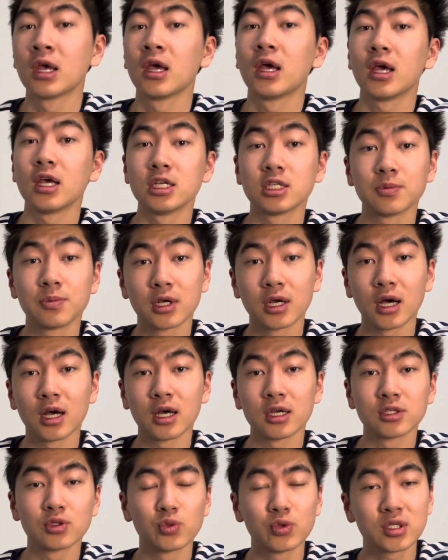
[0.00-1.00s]
is
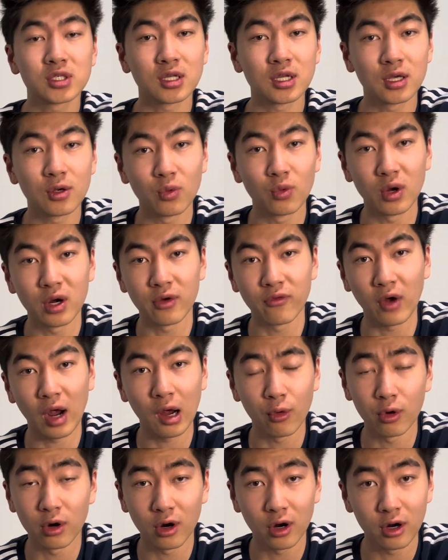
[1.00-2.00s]
because recently one of
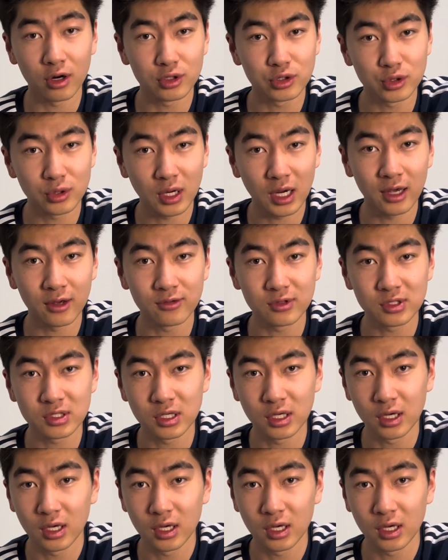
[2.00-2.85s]
our hard drives,